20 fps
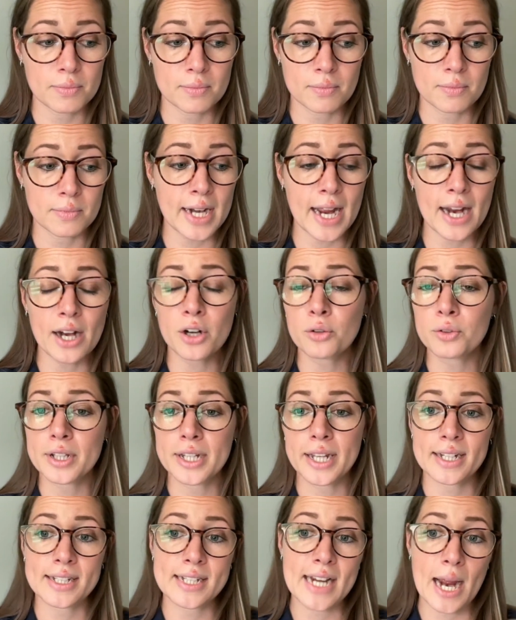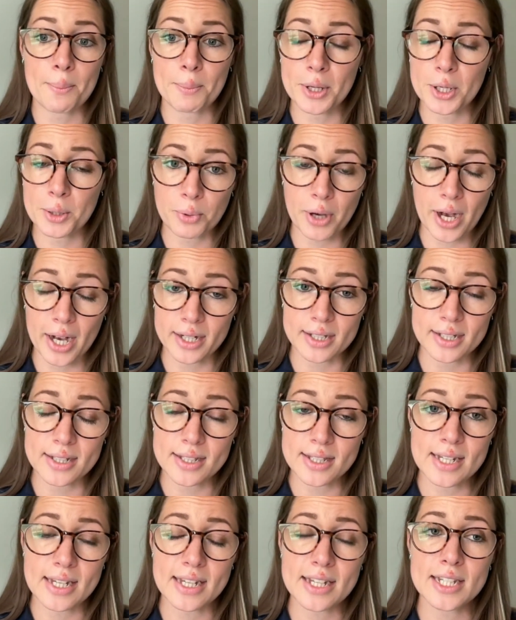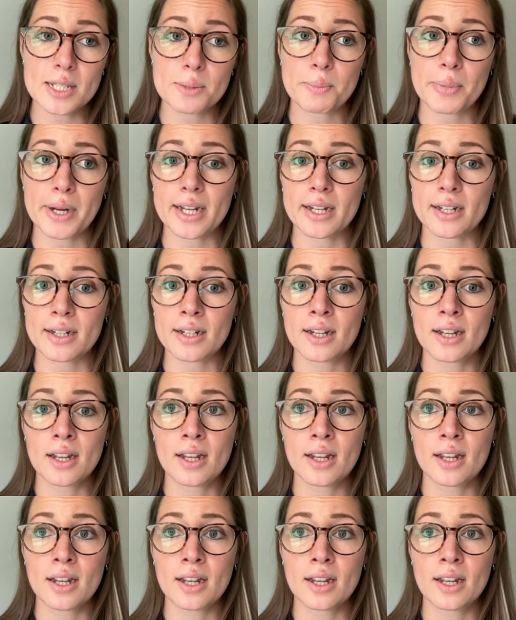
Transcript: not only ectopic pregnancies, but